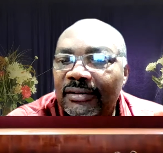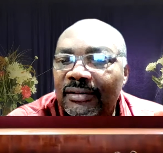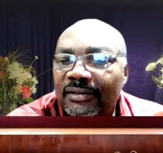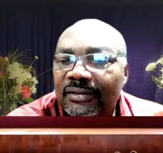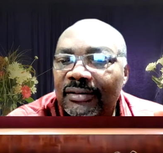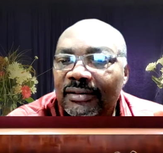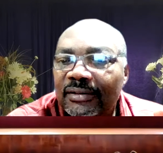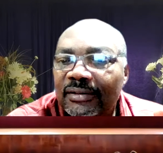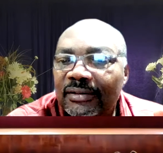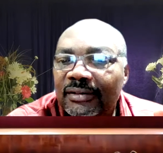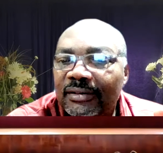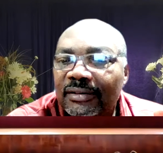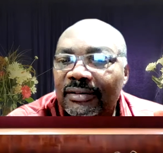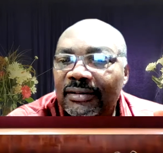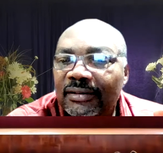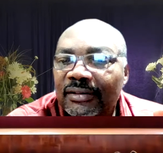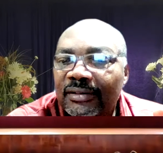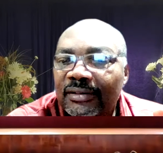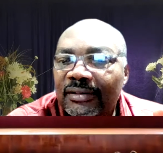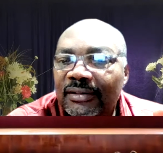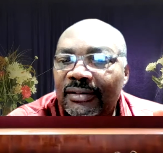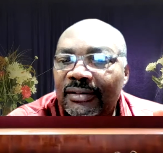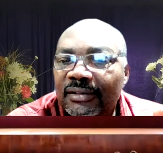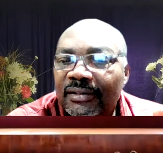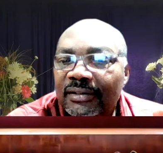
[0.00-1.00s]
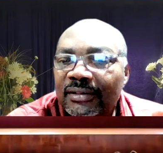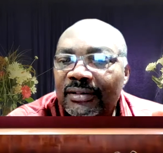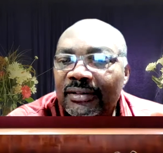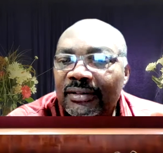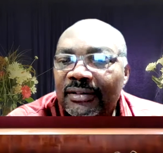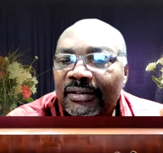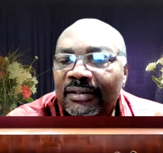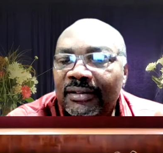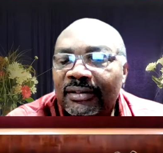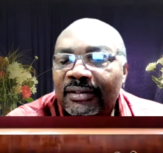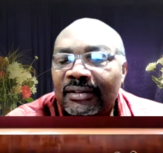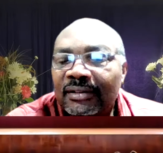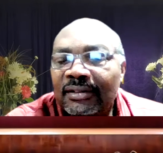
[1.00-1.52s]

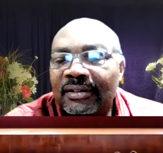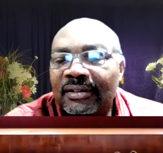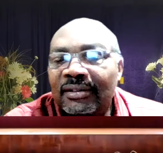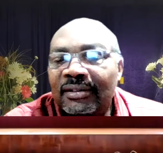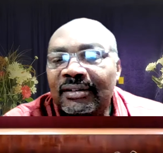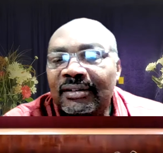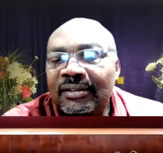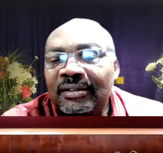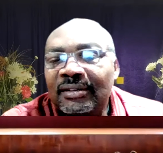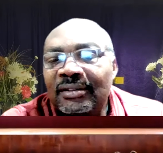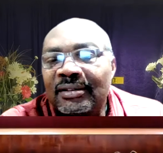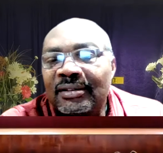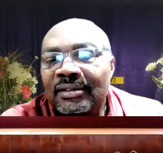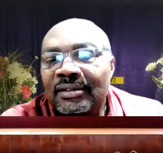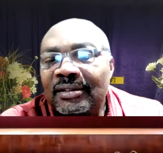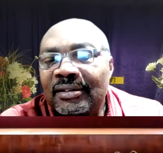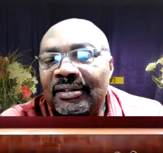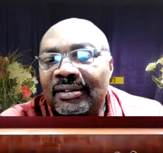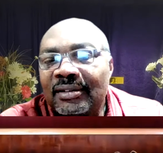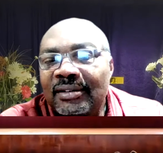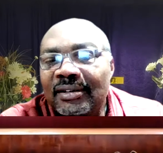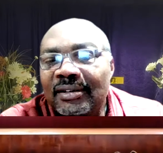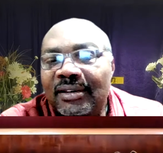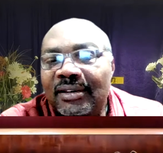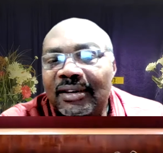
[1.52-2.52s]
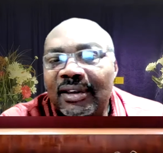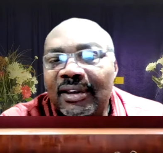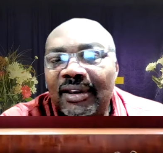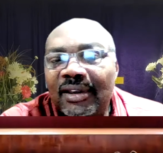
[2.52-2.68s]
[no speech]